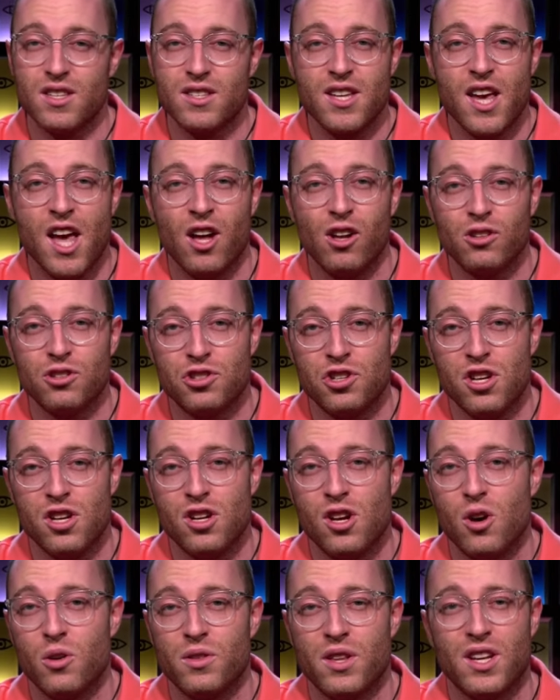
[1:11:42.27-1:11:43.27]
to tell
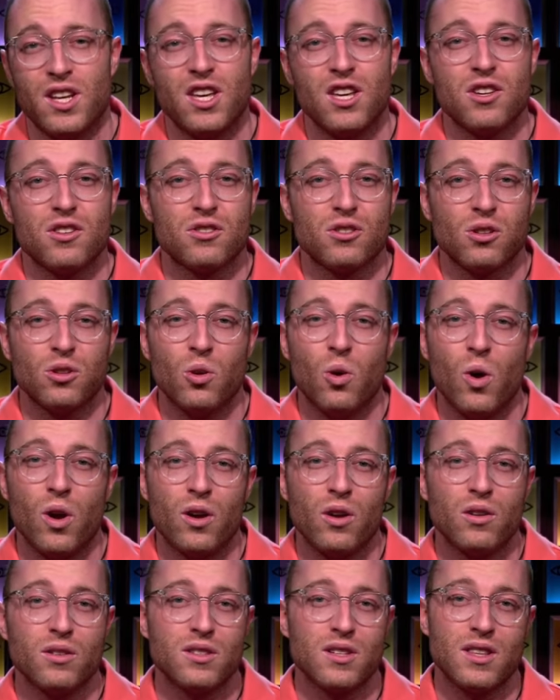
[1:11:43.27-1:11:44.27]
Gino that he is
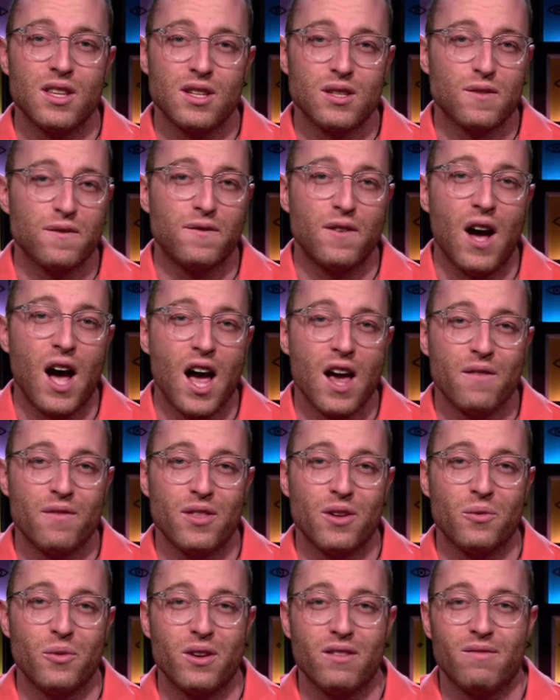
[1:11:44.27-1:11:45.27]
loyal to this 5
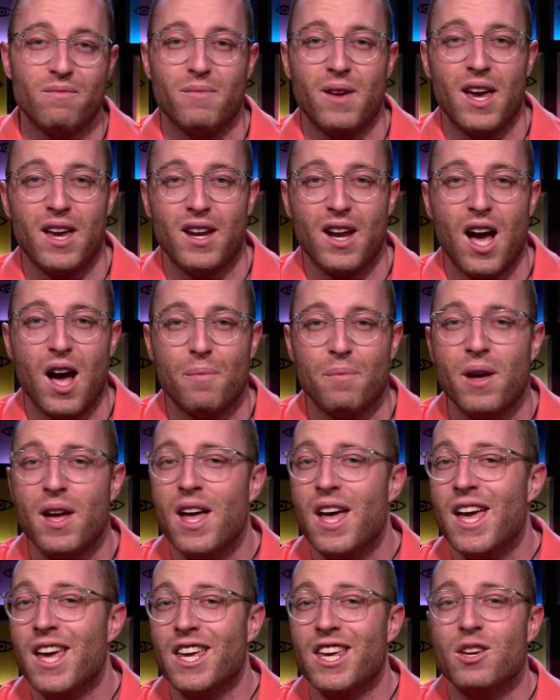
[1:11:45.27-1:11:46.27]
that we've made up.
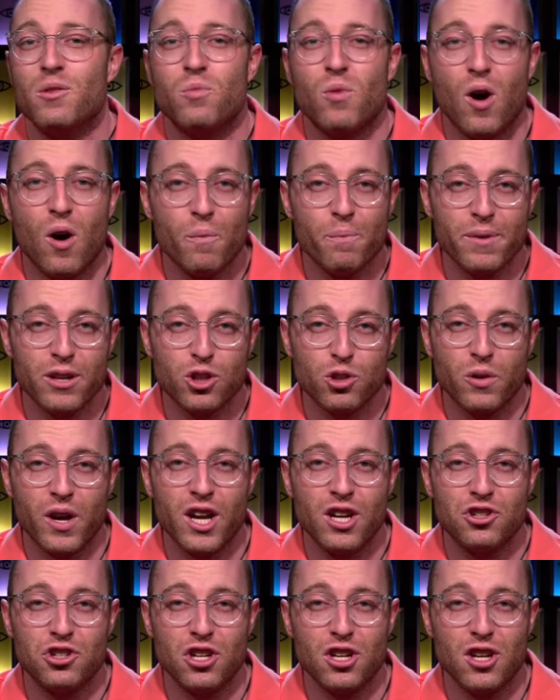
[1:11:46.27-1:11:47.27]
He won't
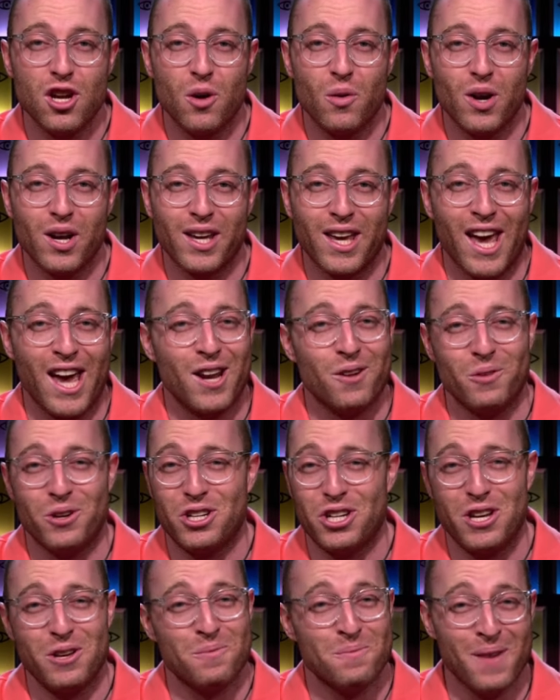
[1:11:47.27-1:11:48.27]
betray Gino again,
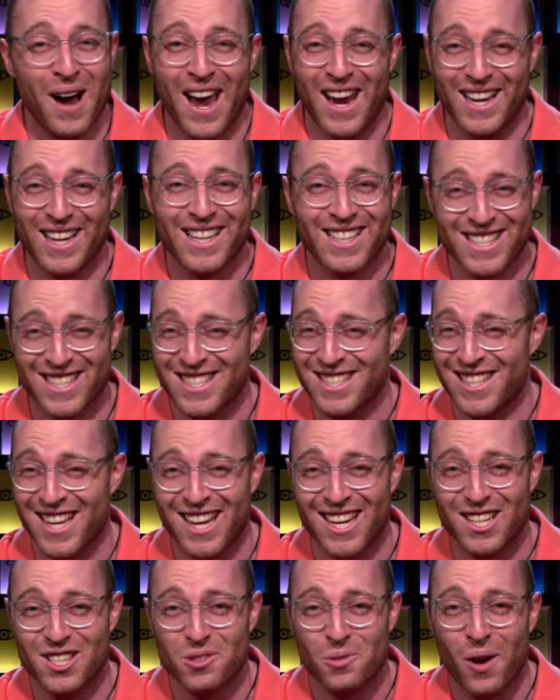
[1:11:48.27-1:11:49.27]
which he might because he's
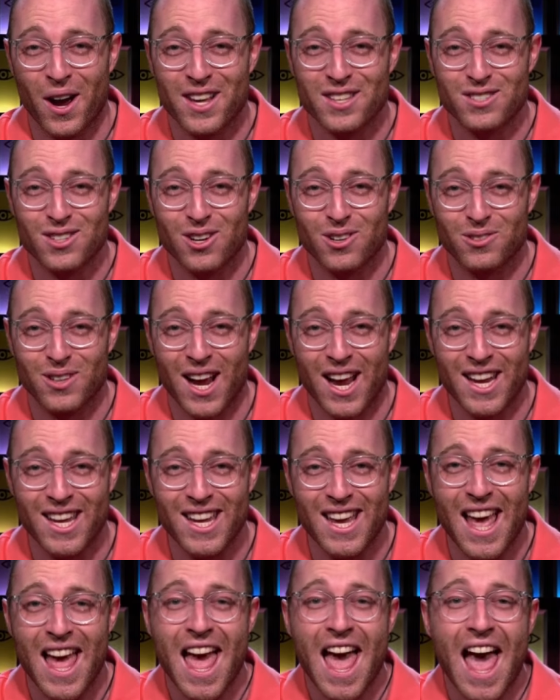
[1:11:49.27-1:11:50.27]
done it twice
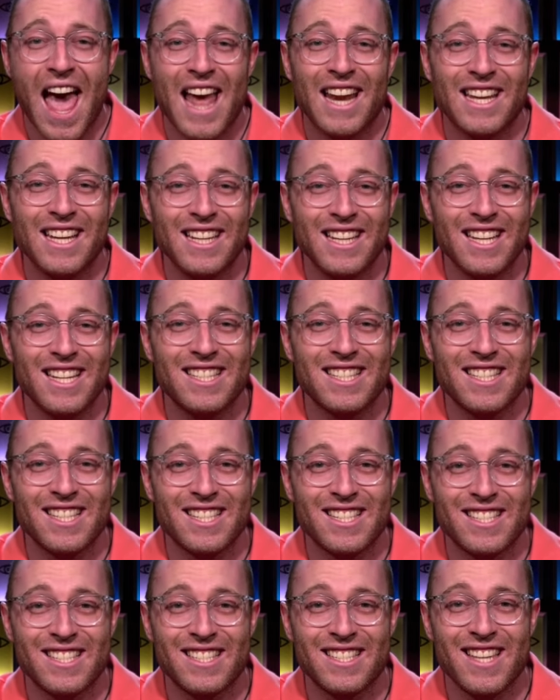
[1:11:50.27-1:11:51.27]
already. And he needs
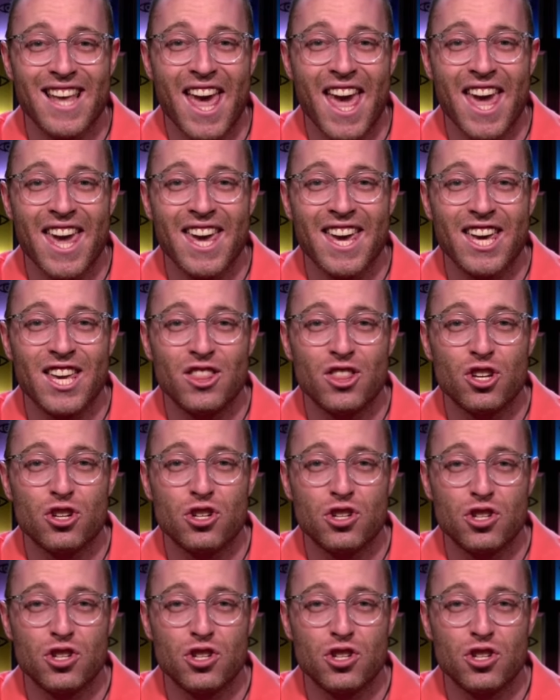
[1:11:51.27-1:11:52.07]
to stay in the